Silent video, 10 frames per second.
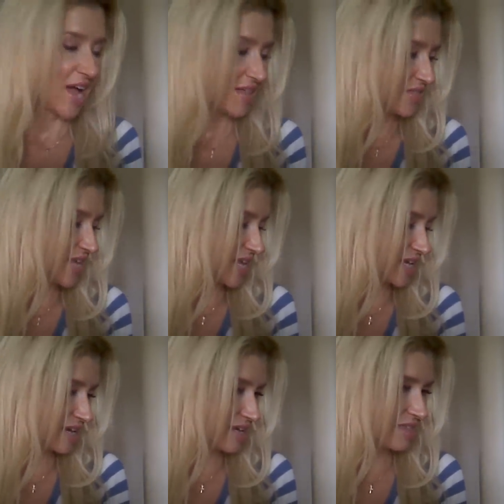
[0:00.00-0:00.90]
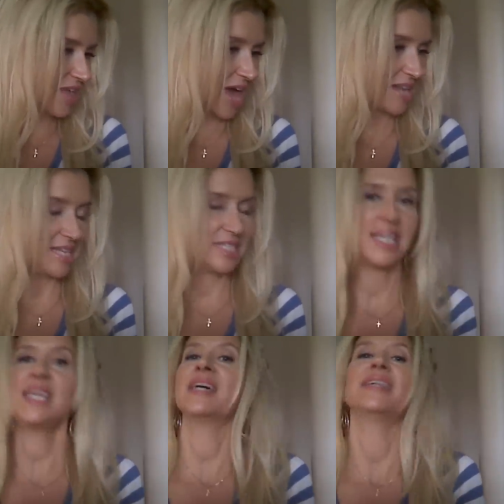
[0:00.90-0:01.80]
I think that
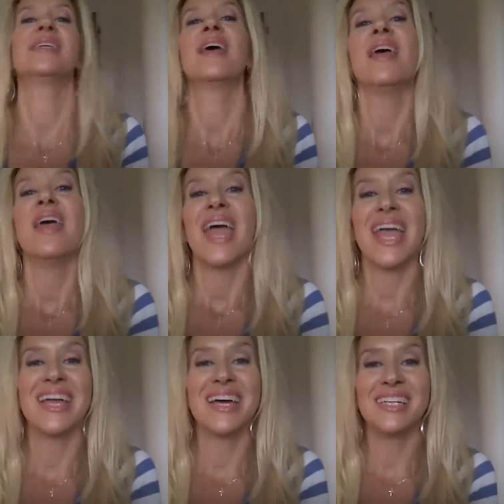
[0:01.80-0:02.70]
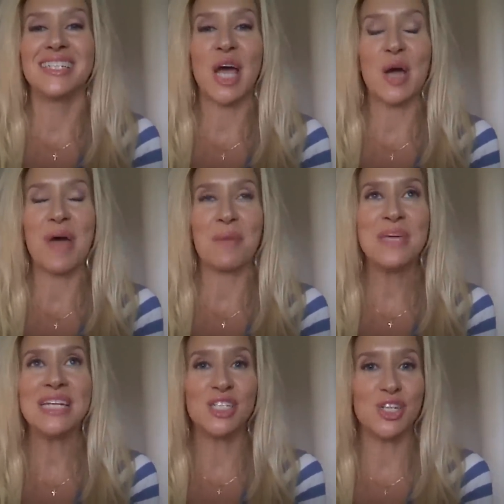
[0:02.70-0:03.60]
is it. And um, I
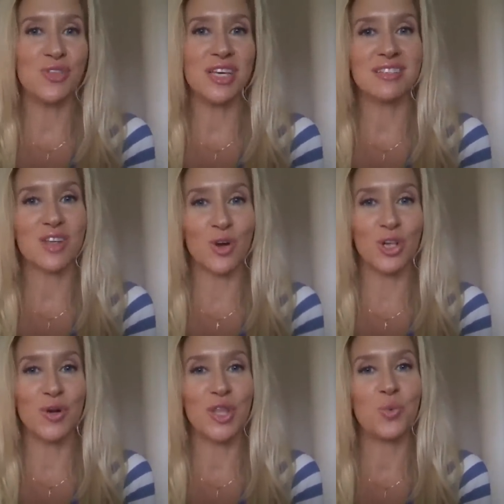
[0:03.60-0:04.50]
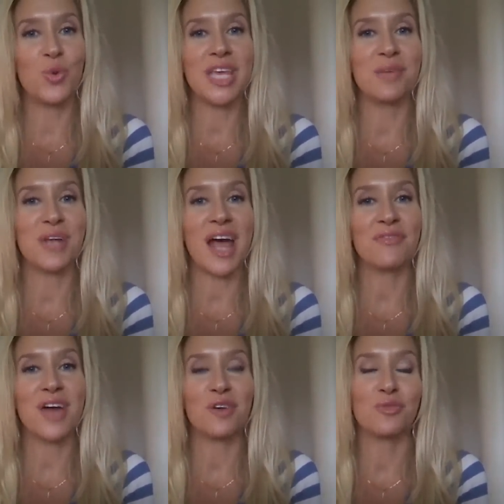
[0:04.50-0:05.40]
meant to do this earlier in the week, but
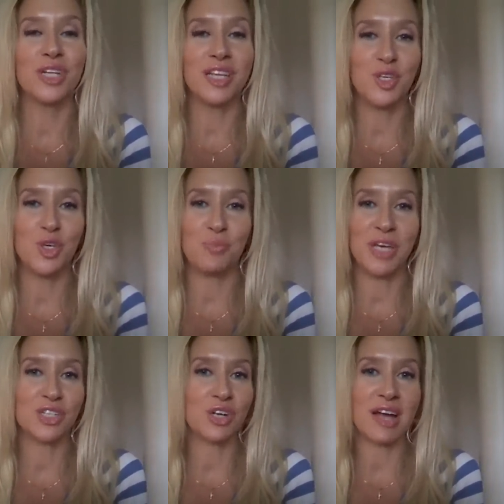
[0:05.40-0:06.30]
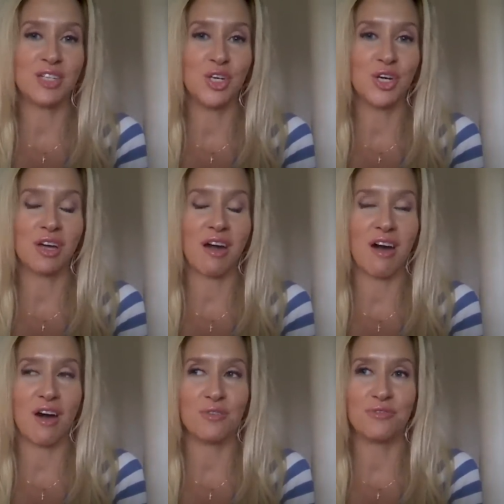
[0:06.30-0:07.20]
I've got a really cute picture I took
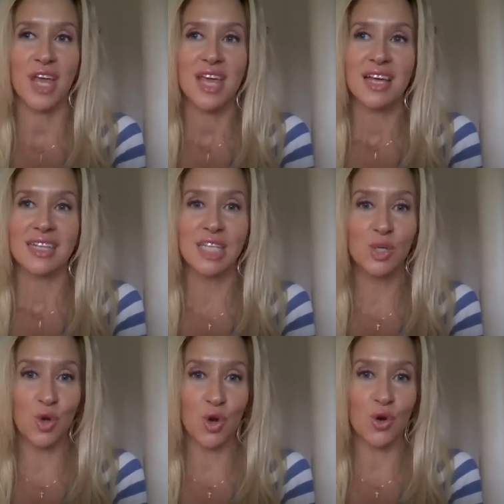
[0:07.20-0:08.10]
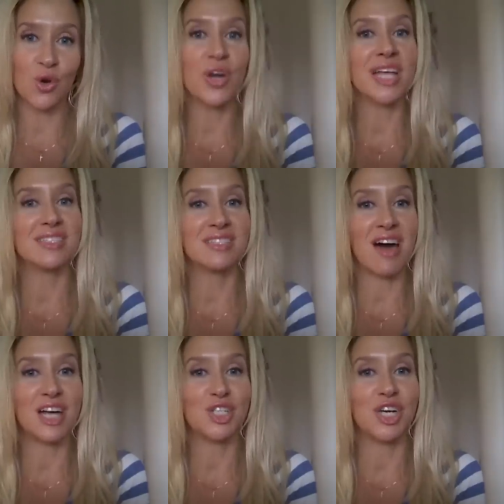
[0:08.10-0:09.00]
of little girl and
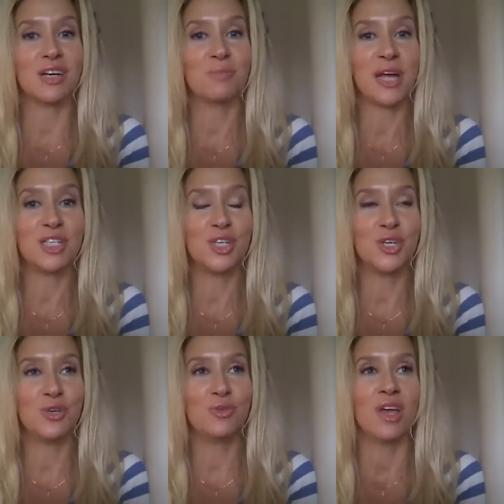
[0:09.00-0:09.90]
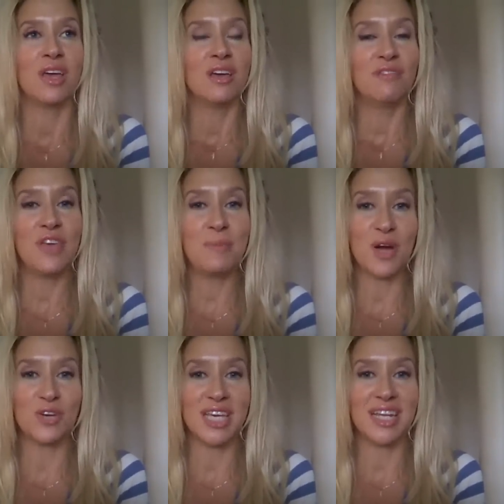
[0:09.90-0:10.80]
Sasha, my two
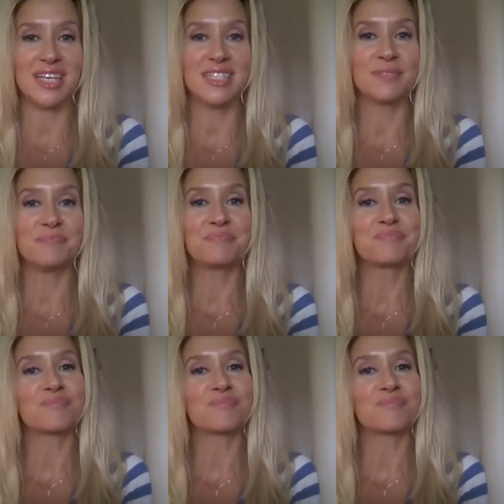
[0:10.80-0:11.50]
female kitties,